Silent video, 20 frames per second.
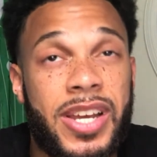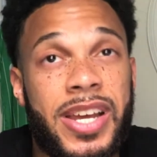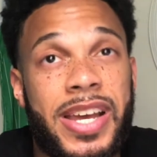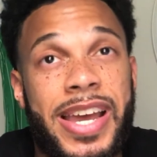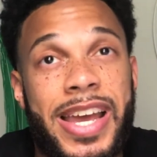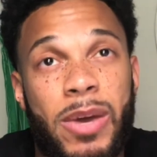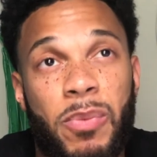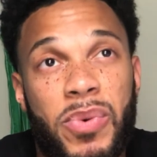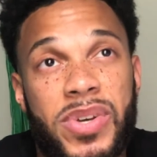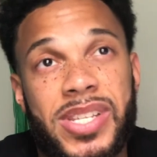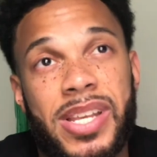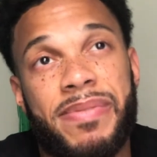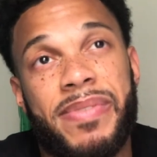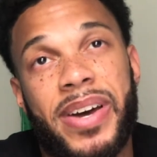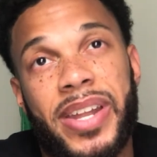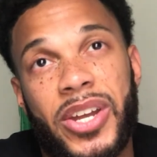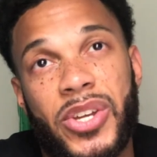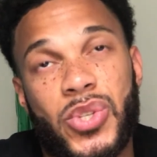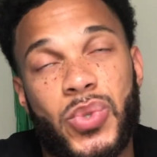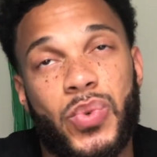And once they
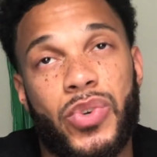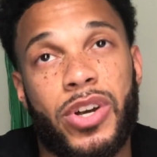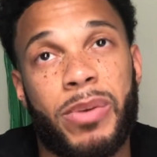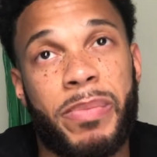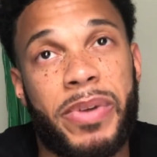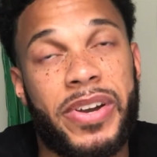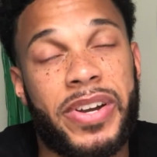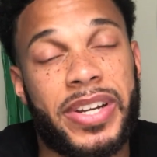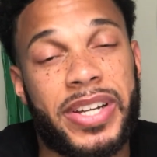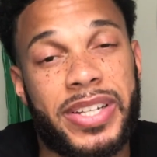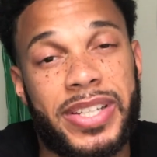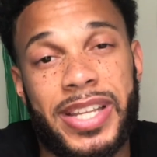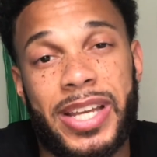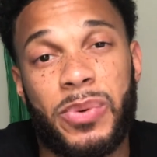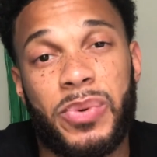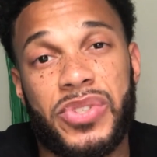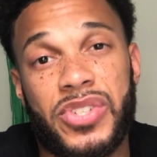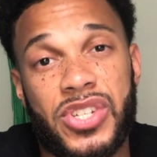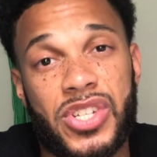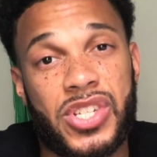found out you were American, they
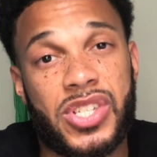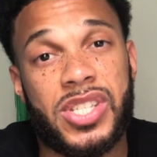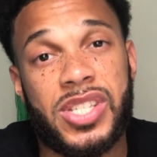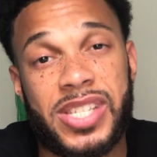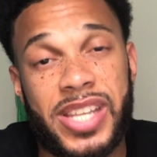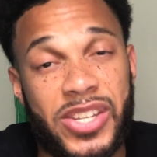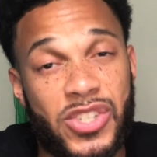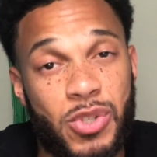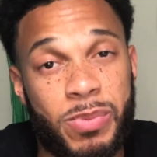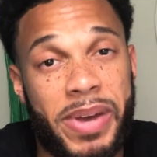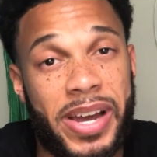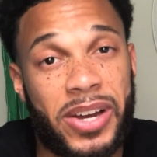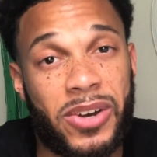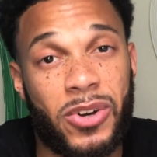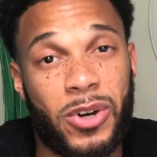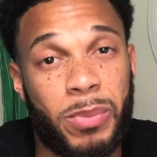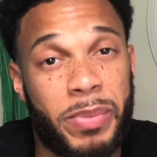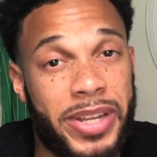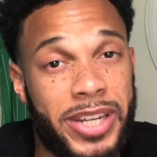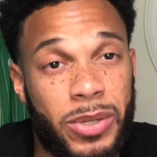would just send you back
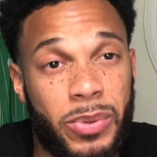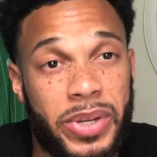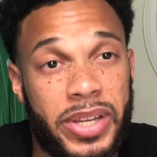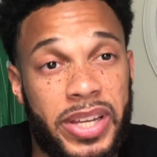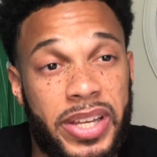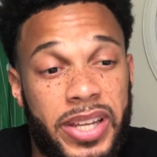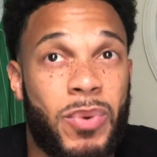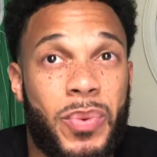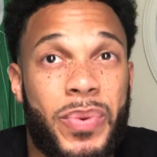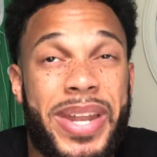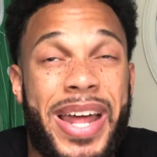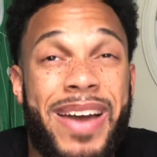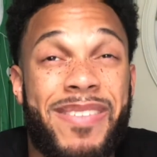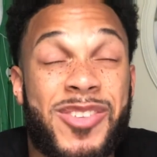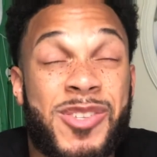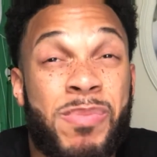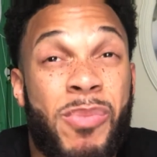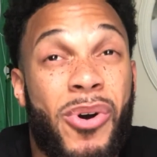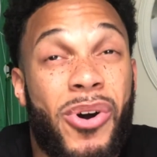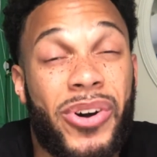home anyway. We would have
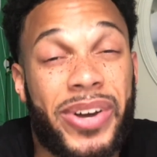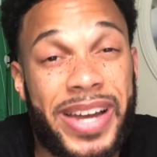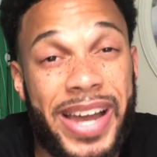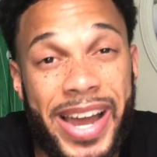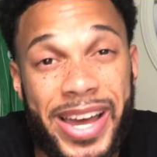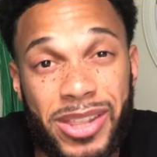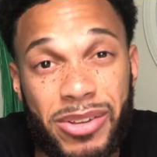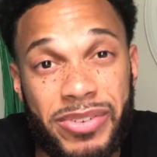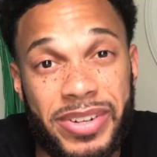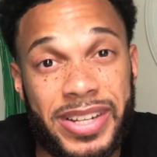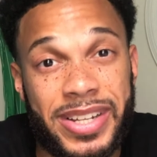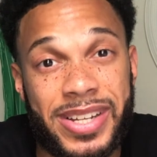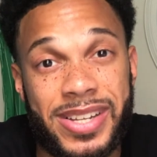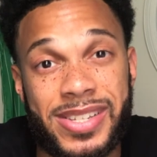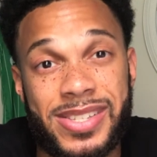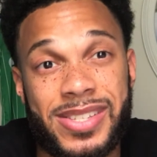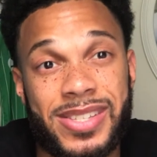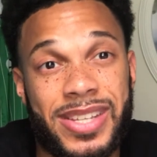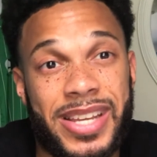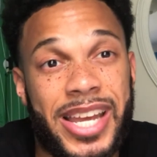small
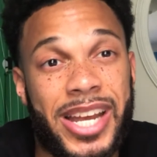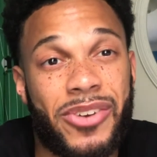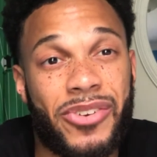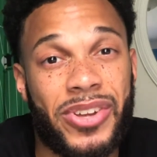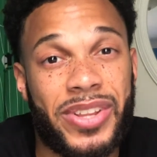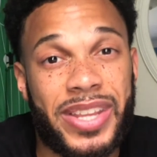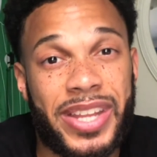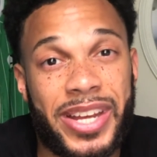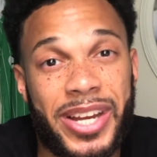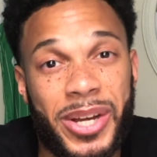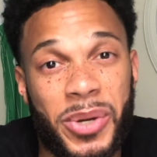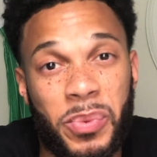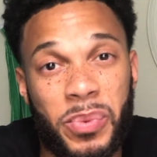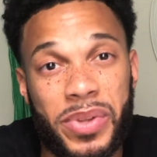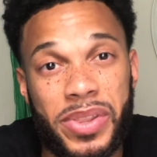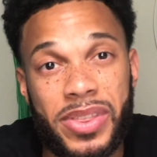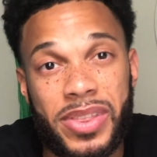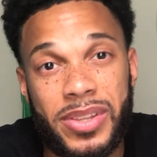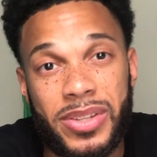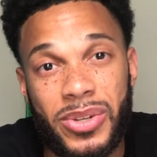gatherings here and there
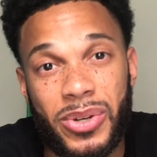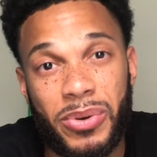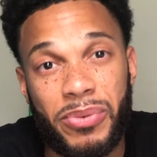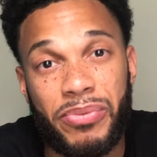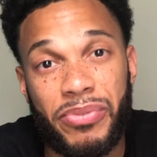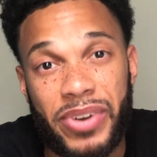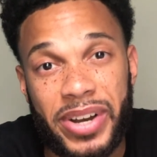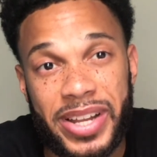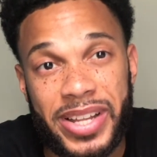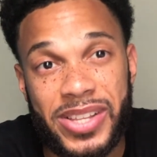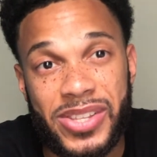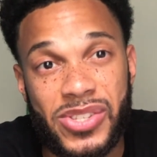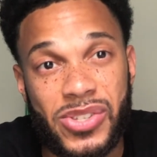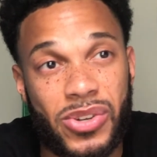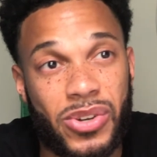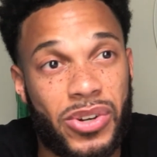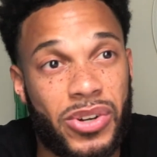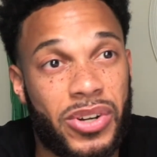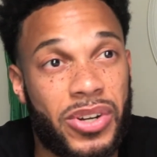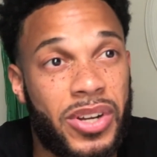with, you know, friends
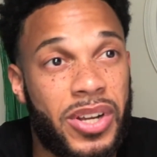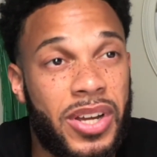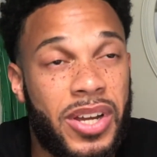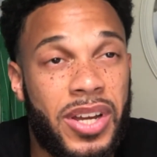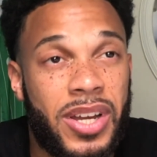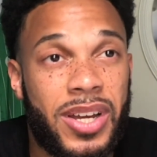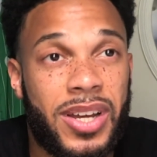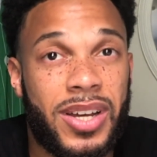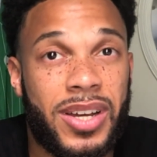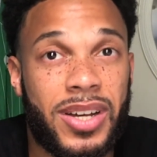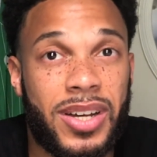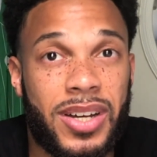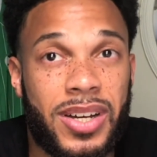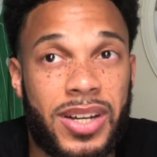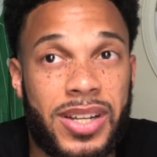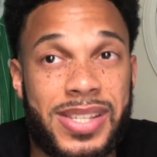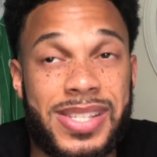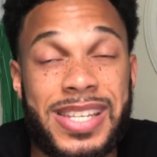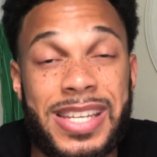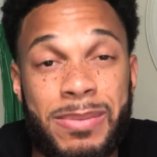or
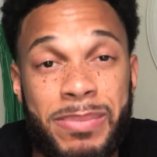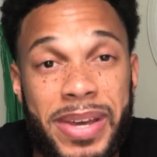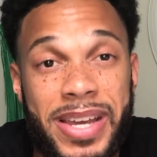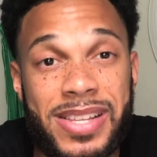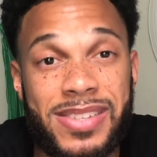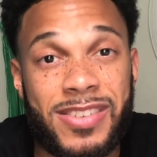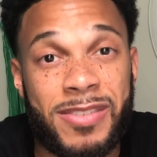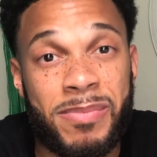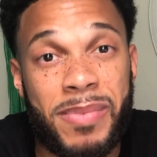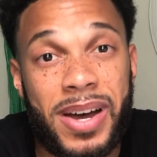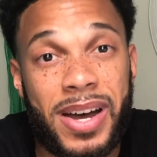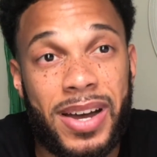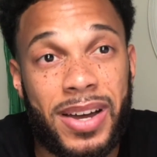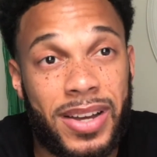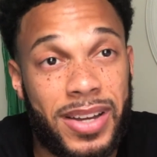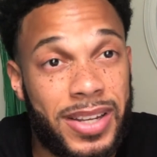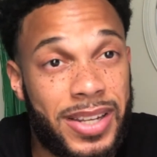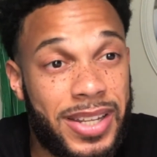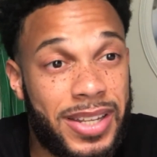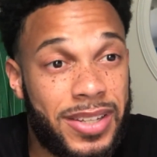teammates of
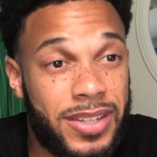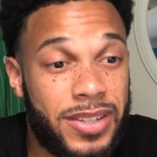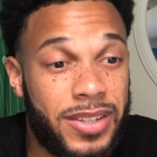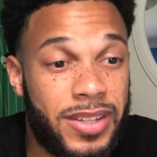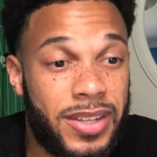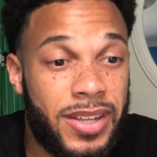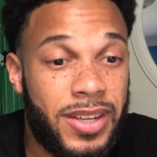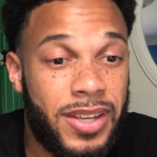mine. And,